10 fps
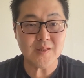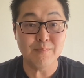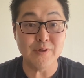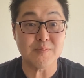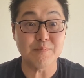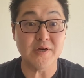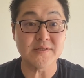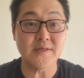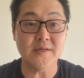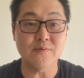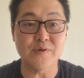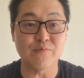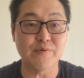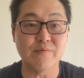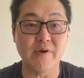But it's plugged in with
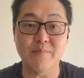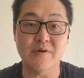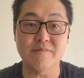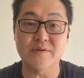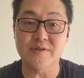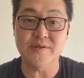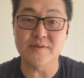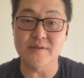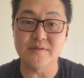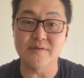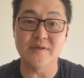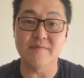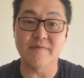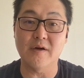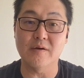read-write privileges into the
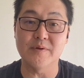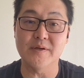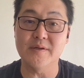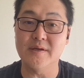environment.